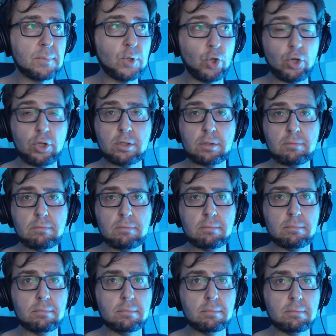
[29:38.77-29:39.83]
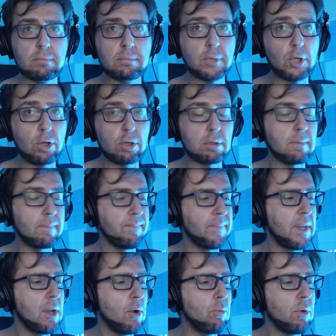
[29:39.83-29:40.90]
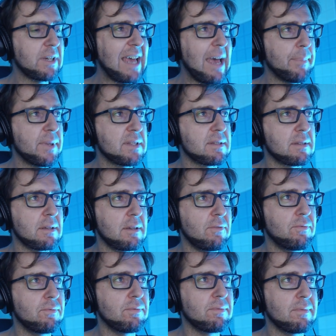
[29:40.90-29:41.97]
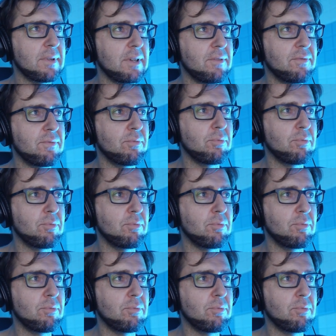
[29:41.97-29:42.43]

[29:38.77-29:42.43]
Good. Good. What happens if if